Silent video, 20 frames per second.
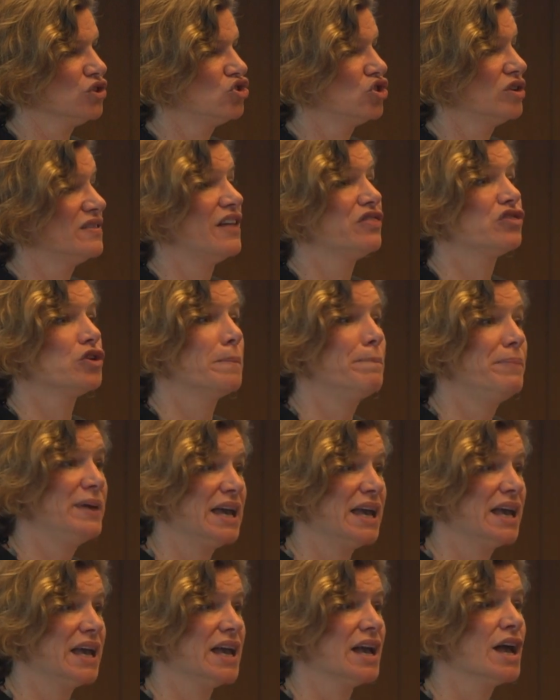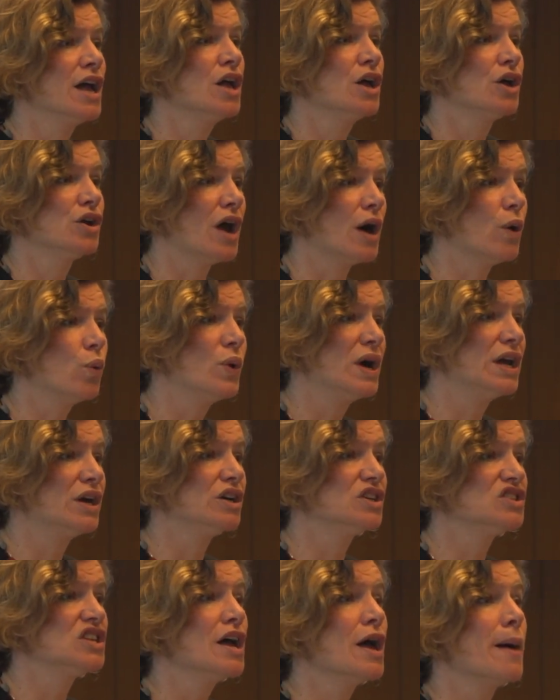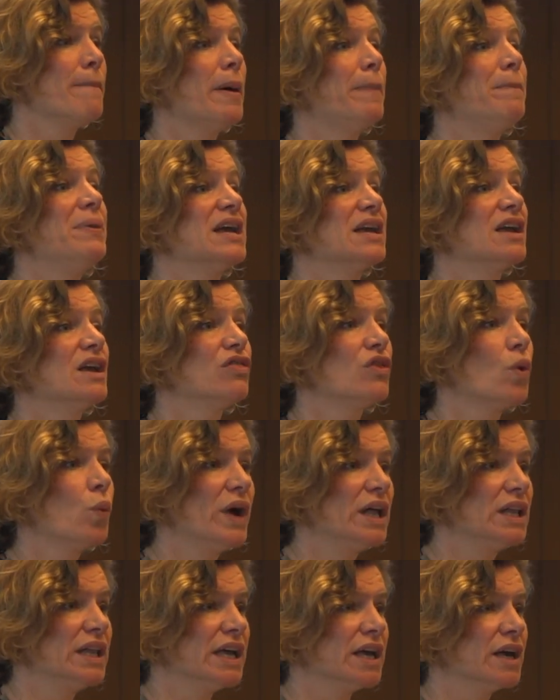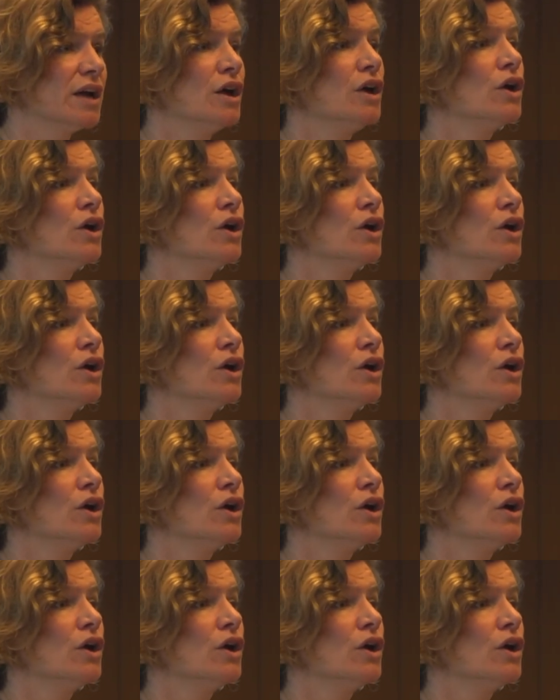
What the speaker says: sure that they're picking, not winners, but picking the willing.